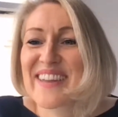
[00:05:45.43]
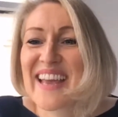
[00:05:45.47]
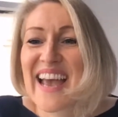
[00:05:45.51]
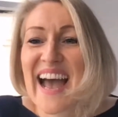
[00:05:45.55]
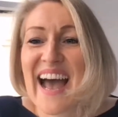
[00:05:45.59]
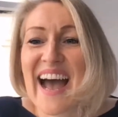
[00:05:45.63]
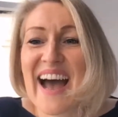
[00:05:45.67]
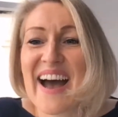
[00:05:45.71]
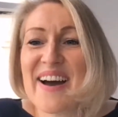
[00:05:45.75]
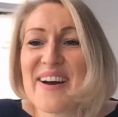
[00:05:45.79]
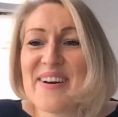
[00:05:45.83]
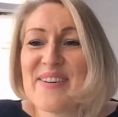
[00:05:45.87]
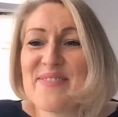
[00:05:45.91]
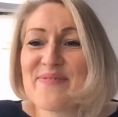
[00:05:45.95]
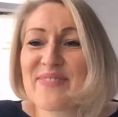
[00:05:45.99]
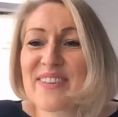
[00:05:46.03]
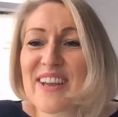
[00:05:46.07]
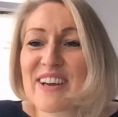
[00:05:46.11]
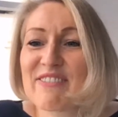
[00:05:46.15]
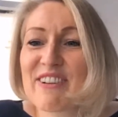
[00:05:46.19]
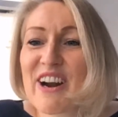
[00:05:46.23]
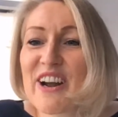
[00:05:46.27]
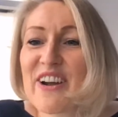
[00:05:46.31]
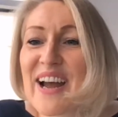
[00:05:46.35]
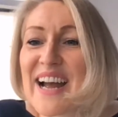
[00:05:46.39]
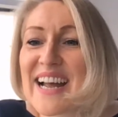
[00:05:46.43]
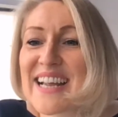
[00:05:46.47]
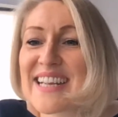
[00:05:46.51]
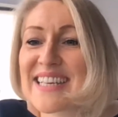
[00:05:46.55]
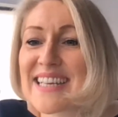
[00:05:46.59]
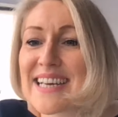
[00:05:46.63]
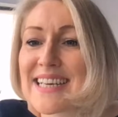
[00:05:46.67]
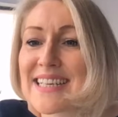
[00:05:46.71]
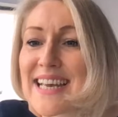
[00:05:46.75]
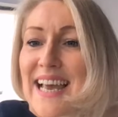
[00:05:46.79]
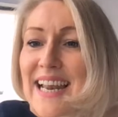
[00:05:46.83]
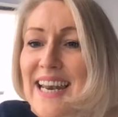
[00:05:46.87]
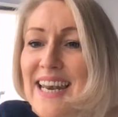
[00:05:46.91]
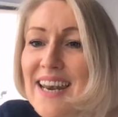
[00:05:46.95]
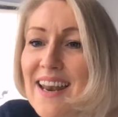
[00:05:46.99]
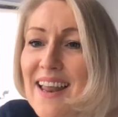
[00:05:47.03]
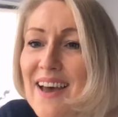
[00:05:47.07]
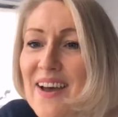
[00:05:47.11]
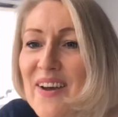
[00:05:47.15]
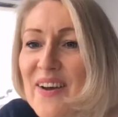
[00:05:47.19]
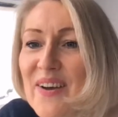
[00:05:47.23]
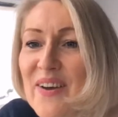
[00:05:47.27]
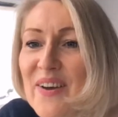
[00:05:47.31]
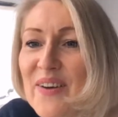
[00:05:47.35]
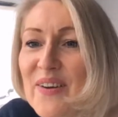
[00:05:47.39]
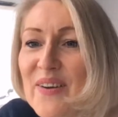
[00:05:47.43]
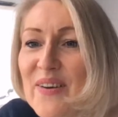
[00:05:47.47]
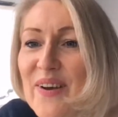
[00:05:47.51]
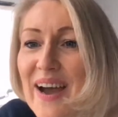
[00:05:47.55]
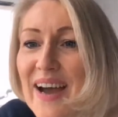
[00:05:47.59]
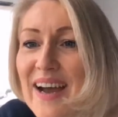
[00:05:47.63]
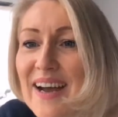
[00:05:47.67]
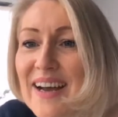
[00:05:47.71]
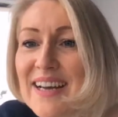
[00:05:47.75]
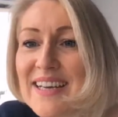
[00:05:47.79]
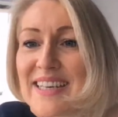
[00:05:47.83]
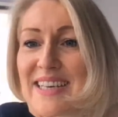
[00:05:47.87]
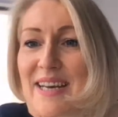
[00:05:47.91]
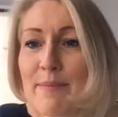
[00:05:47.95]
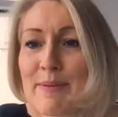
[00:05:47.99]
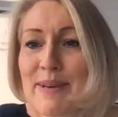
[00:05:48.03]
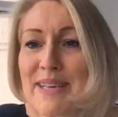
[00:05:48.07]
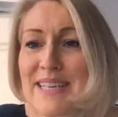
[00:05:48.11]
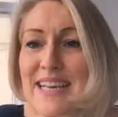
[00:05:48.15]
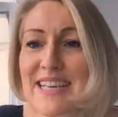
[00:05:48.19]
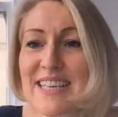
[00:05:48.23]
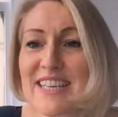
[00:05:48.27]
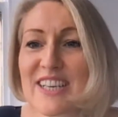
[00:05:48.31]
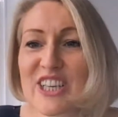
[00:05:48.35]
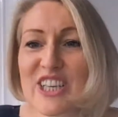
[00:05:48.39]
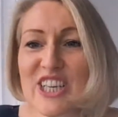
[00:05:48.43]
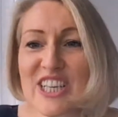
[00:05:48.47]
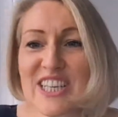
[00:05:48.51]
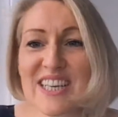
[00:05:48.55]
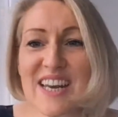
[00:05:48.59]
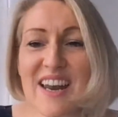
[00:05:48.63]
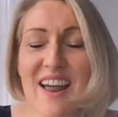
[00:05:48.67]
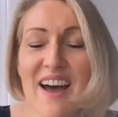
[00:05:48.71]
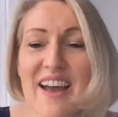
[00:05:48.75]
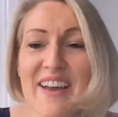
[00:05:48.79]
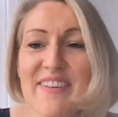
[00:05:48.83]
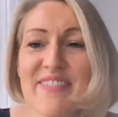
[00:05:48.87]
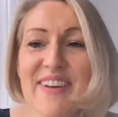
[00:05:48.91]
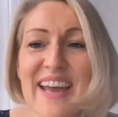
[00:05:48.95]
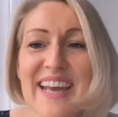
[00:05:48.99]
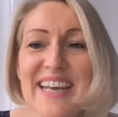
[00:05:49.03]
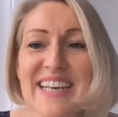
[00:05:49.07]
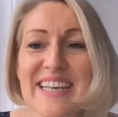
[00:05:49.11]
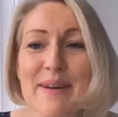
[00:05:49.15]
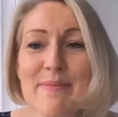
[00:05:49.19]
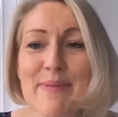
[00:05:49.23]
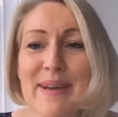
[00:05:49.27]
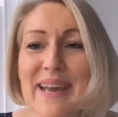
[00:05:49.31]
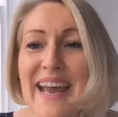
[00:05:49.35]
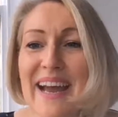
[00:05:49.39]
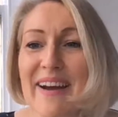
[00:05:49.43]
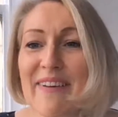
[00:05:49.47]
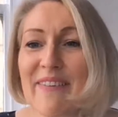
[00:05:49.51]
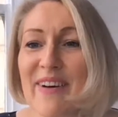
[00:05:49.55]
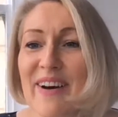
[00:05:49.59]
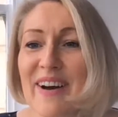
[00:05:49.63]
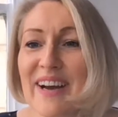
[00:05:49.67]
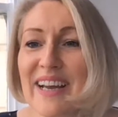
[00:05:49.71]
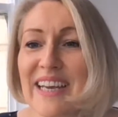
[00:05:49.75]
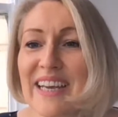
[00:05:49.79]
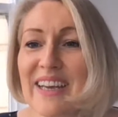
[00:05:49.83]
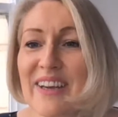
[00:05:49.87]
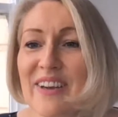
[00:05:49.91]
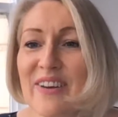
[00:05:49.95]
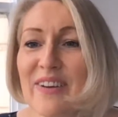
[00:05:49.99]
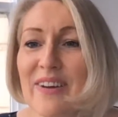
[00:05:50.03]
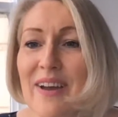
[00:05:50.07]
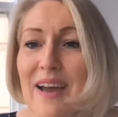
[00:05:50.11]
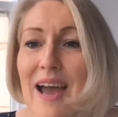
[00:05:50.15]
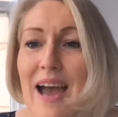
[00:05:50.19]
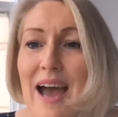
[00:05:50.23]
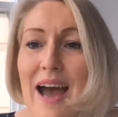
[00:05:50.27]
Rohan says, hello. Debbie says that she's live. Hey, Debbie, how are you?